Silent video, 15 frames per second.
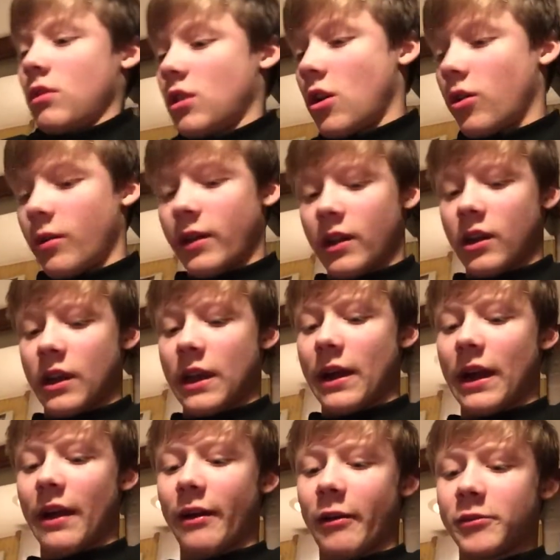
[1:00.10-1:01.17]
No, wait. Okay,
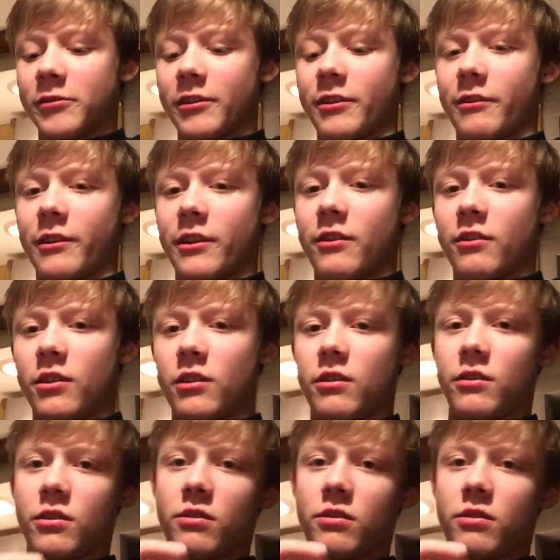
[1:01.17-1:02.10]
I wasn't ready. Ready? Ready?